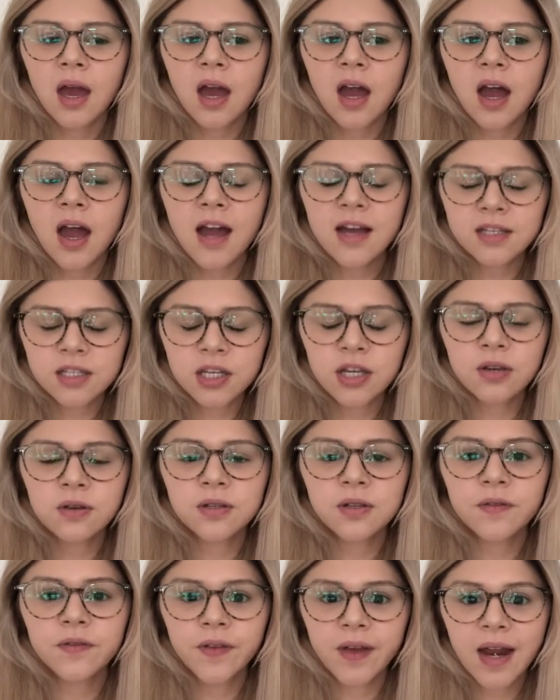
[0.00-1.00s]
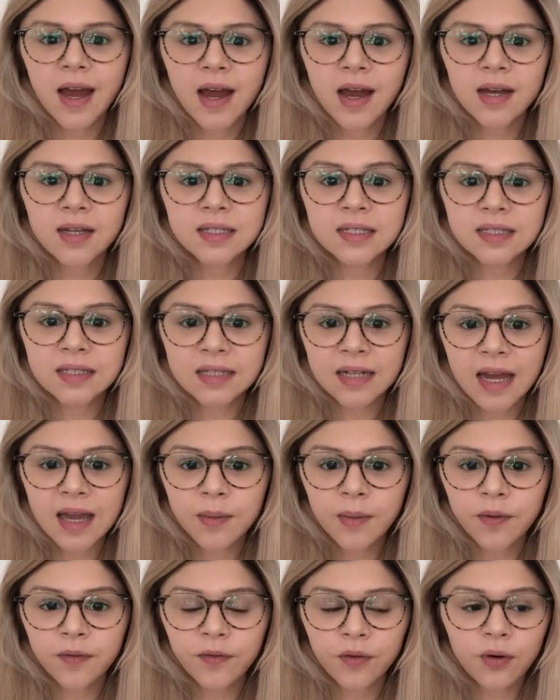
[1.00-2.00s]
ask you to fill out a
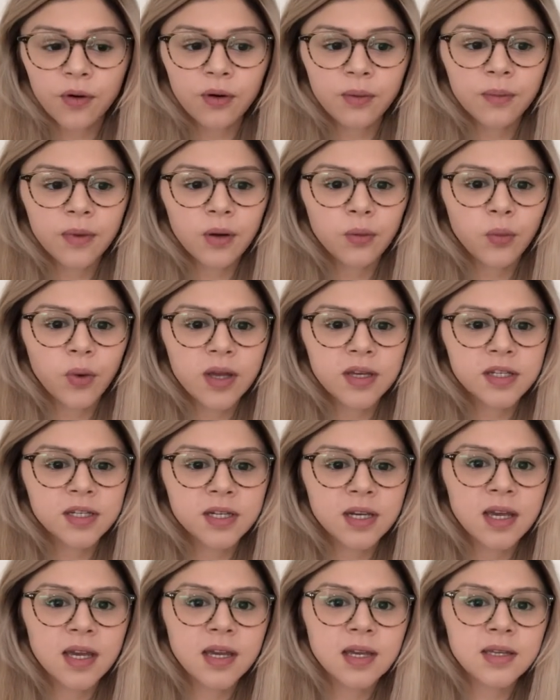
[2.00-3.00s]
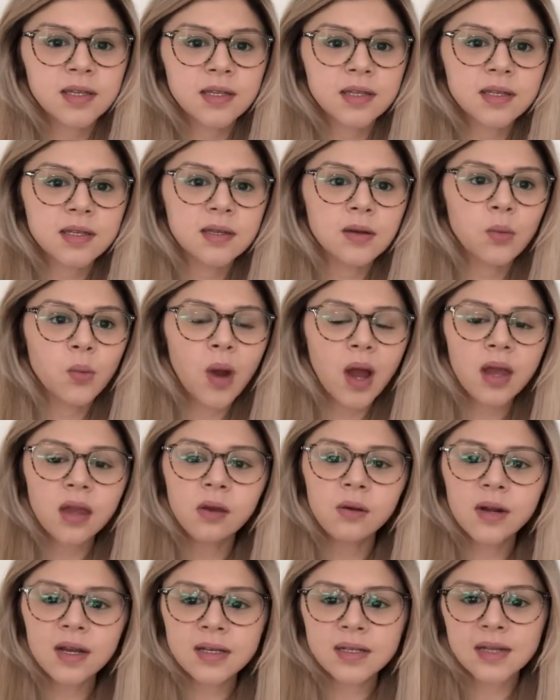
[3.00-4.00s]
disclaimer form, which is where
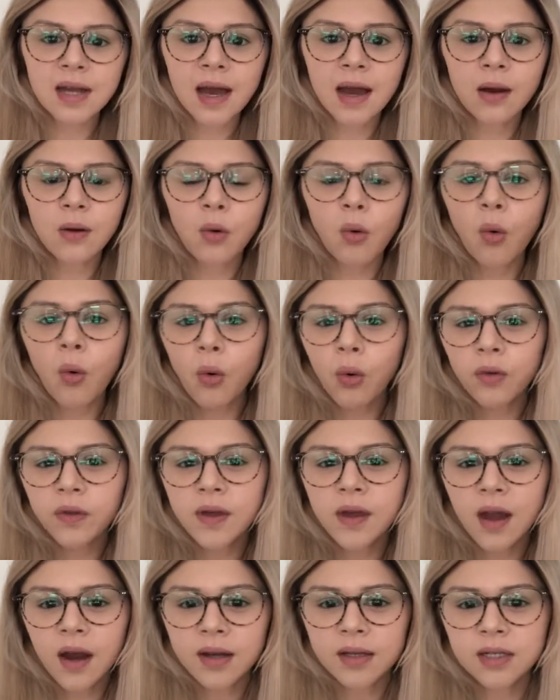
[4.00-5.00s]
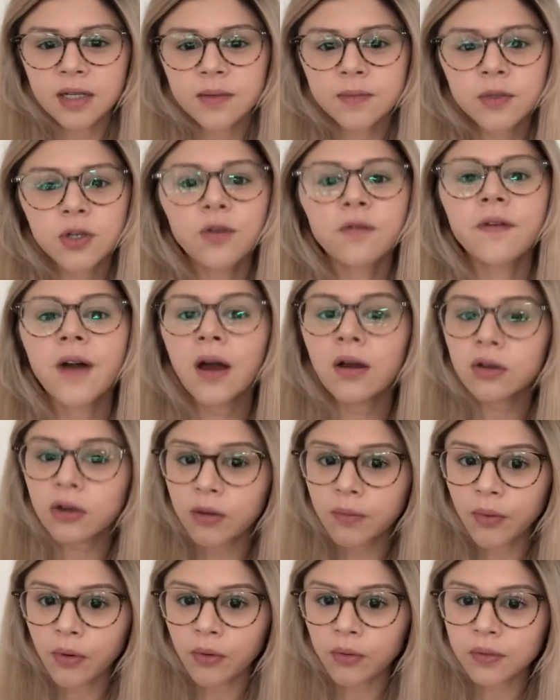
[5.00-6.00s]
you list out all the items, your
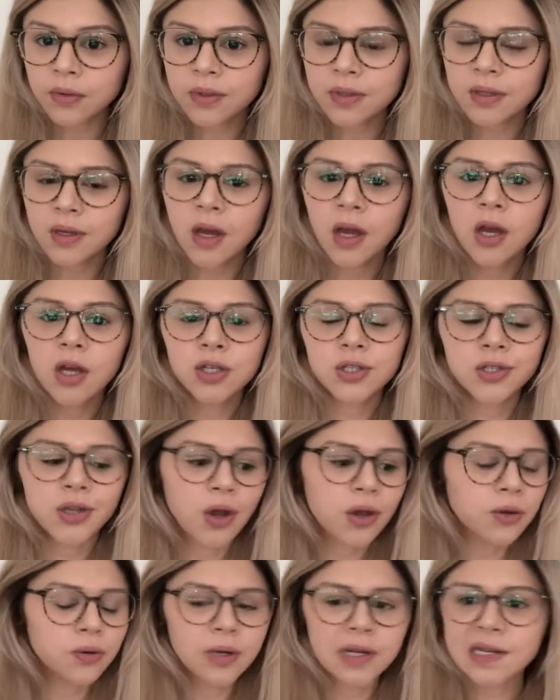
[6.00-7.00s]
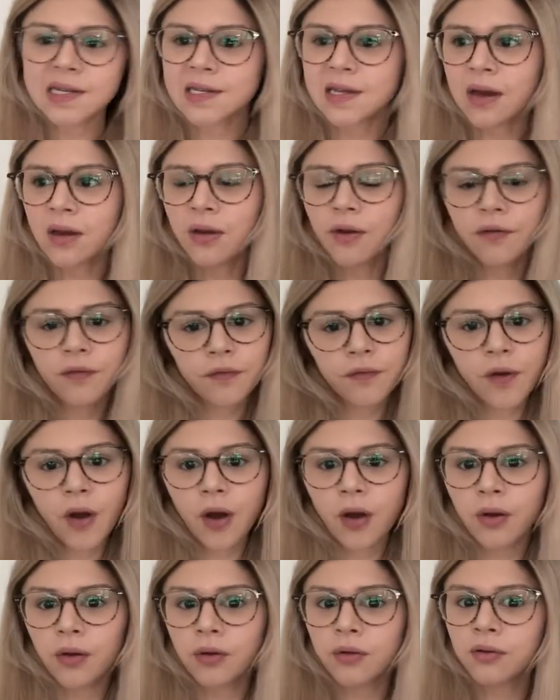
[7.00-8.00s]
valuables. So you'd list out your
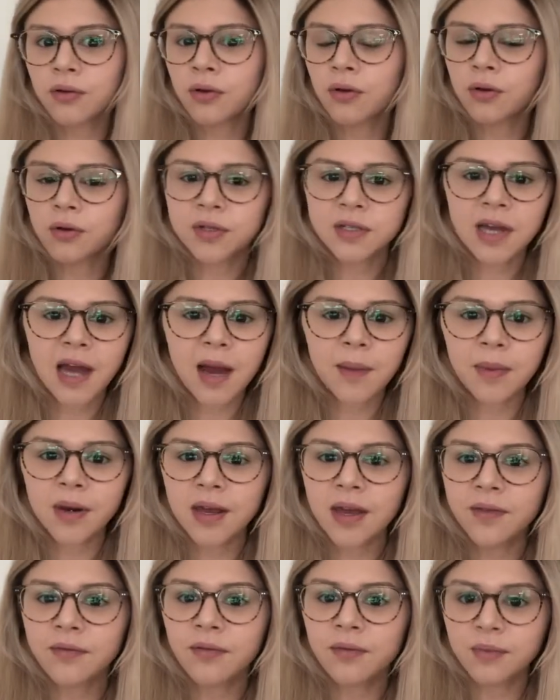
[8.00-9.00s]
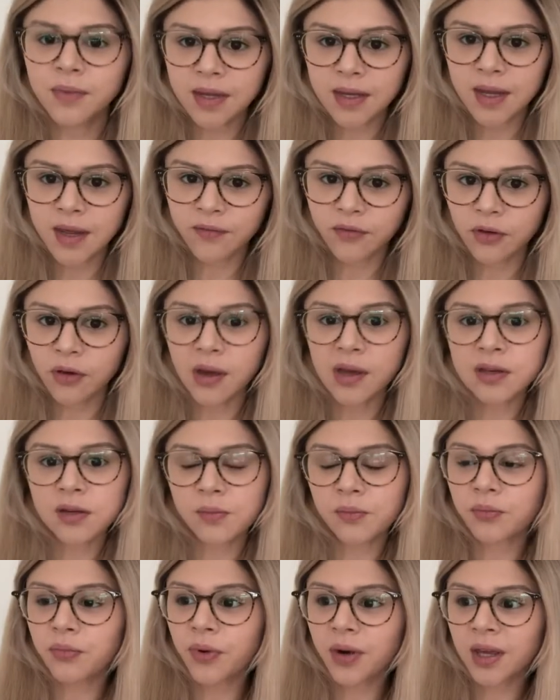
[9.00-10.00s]
phone, your tablet if you end up
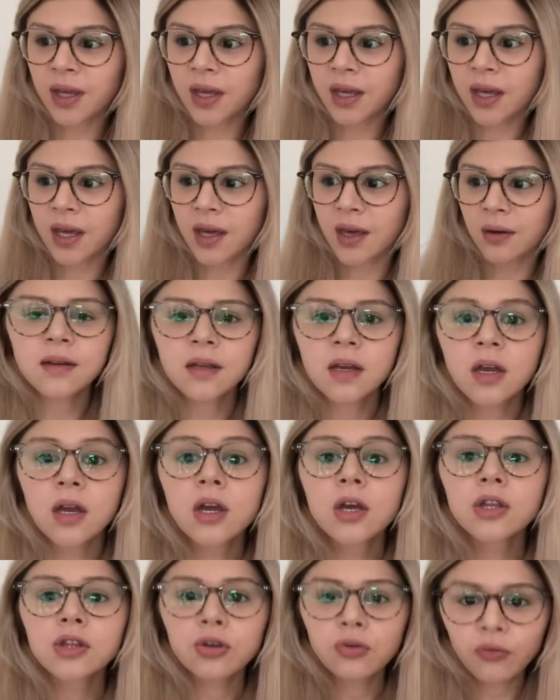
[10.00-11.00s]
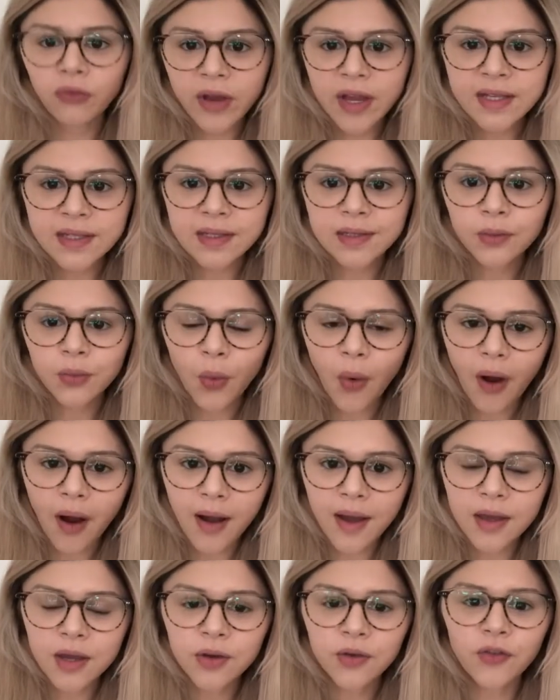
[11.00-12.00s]
bringing it. The reason why
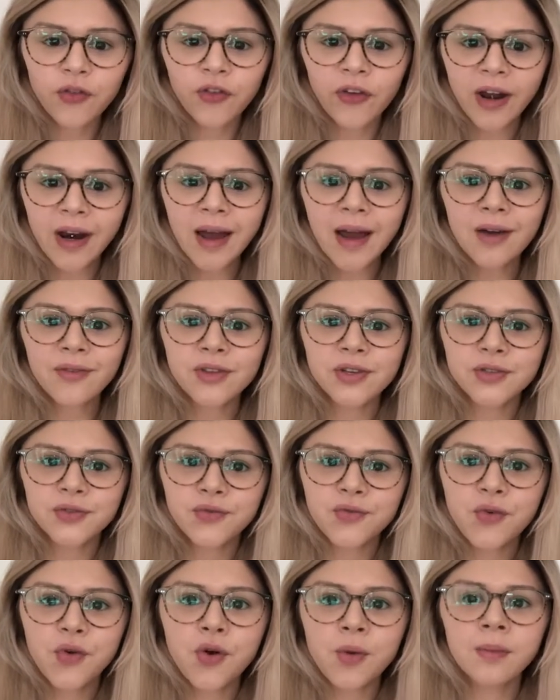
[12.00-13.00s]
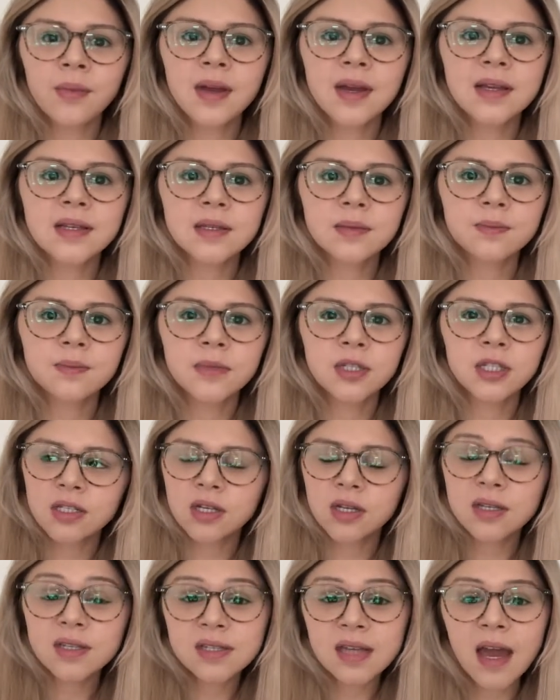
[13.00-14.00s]
you'd fill out this form is
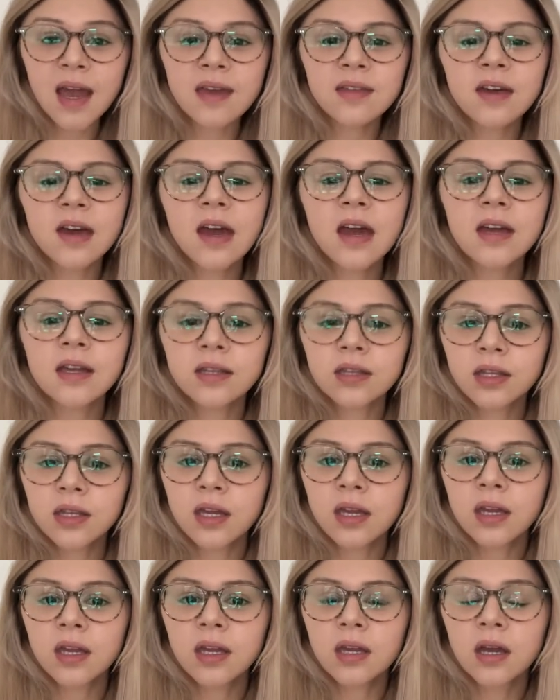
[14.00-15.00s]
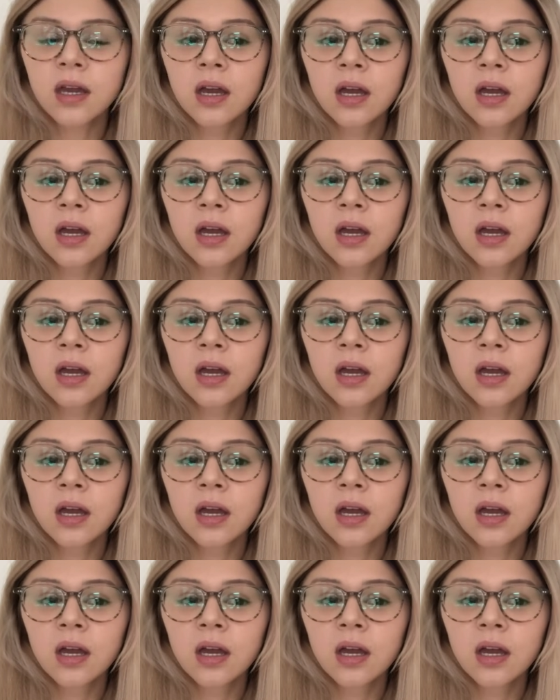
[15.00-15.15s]
to say that the